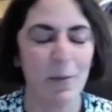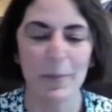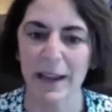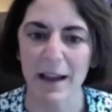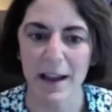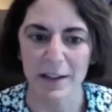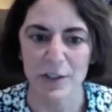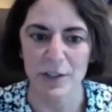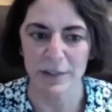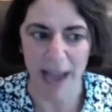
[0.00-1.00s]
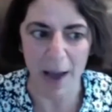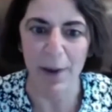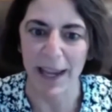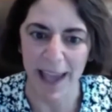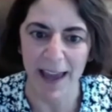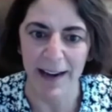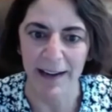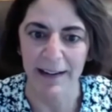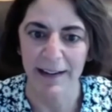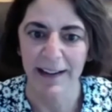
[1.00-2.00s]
oh my gosh, now I get it,